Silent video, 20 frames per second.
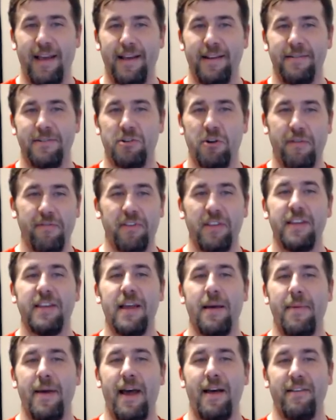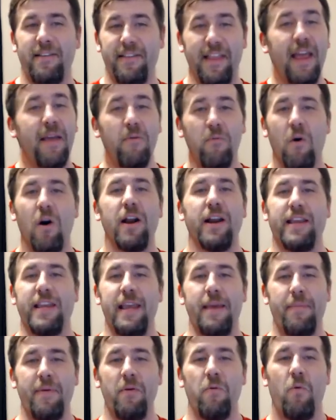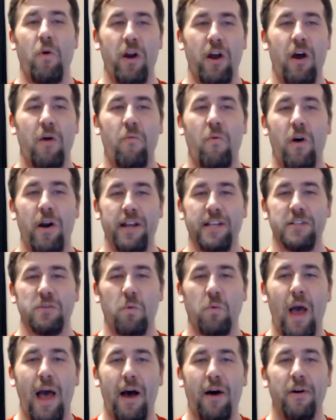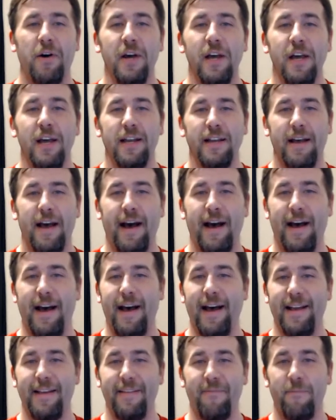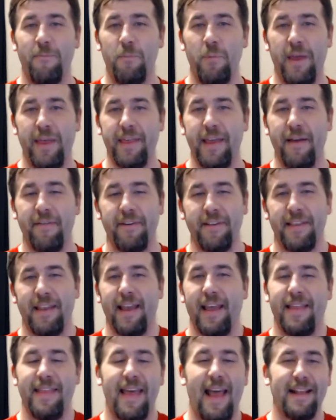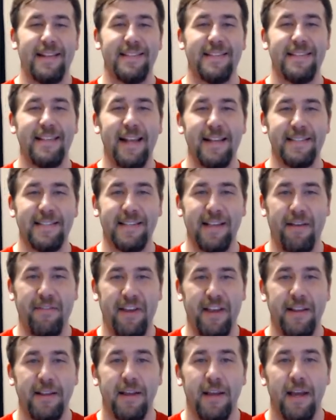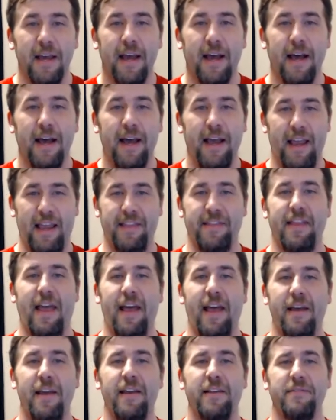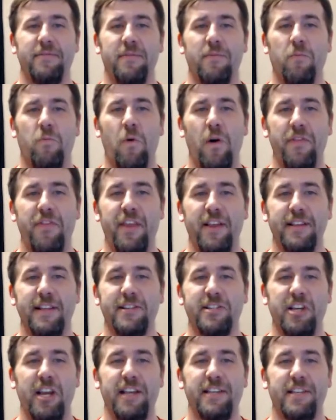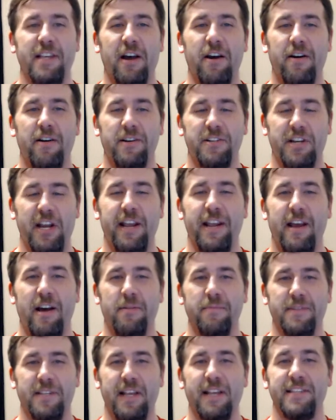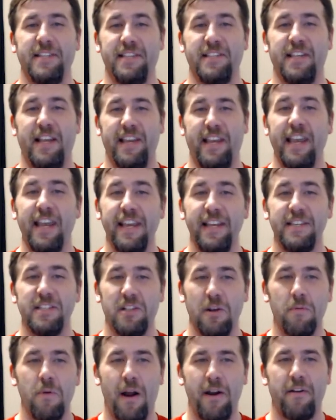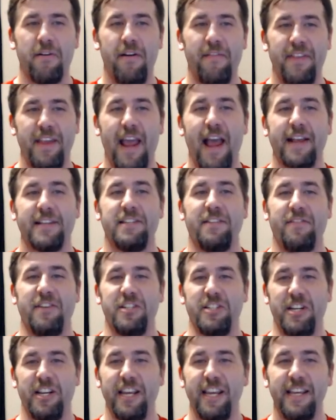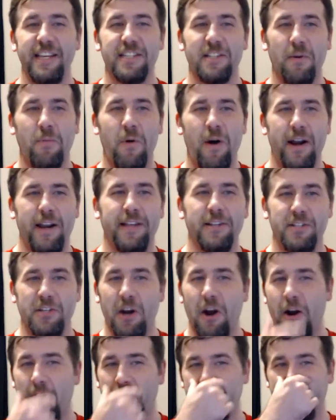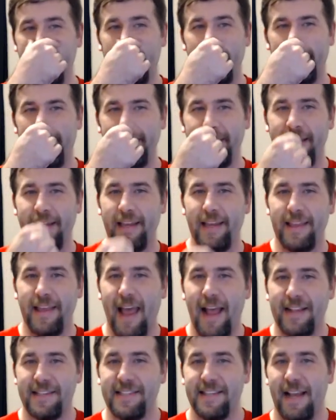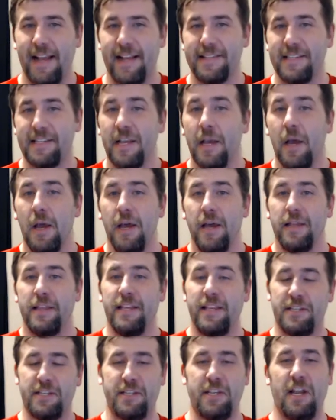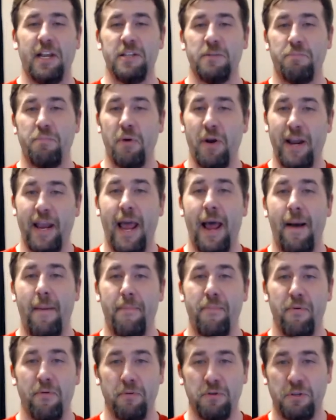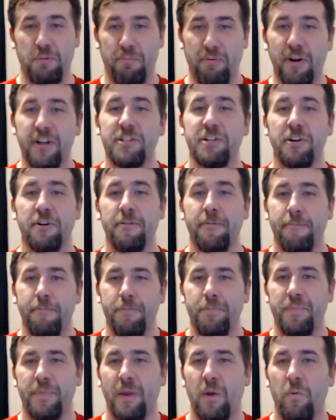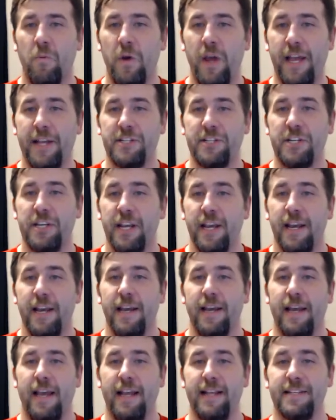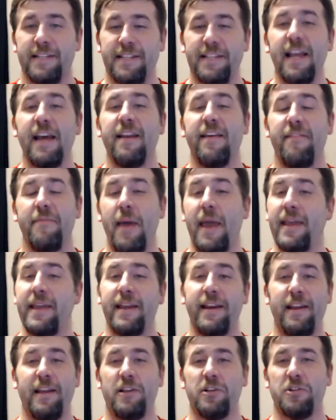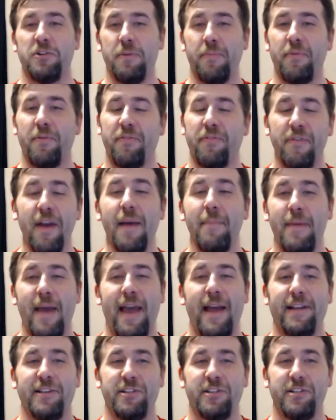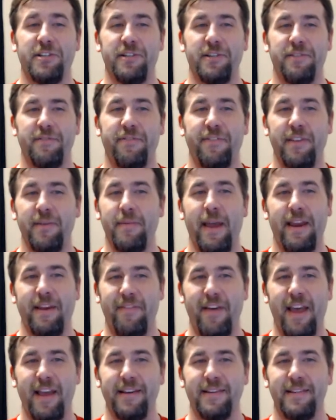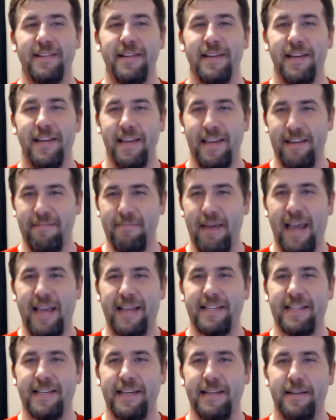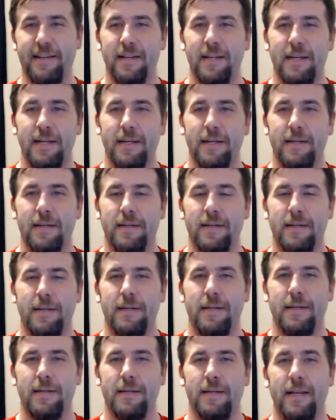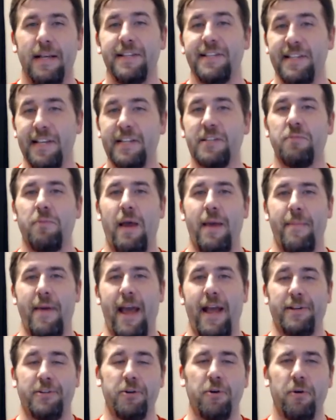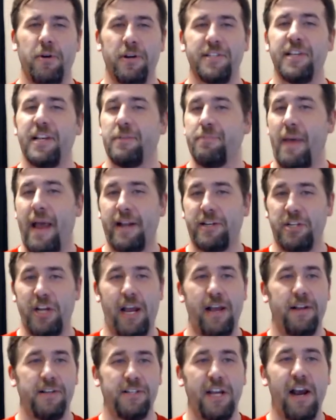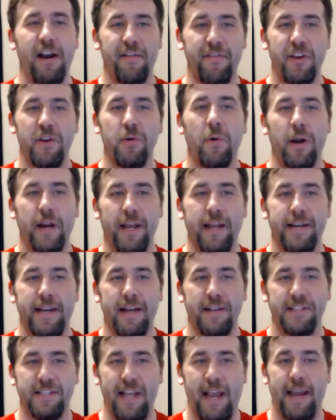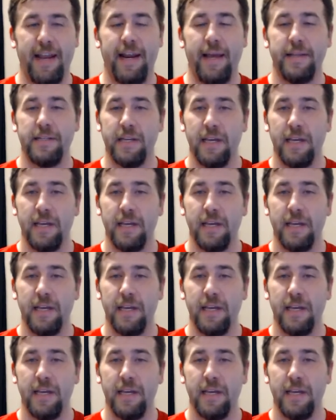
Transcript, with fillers: Trevor Lee come out, and they want to keep it one-on-one as well, with everything in that sense of it. And one thing that Shane Helms says is, like, he's the runner of the X Division. He's the one in charge and everything in that sense. This does bring out Bruce Pritchard, which, instead of making it a triple threat match for the main event, he makes it a six-way match or a six-pack challenge, however you want to end up saying it,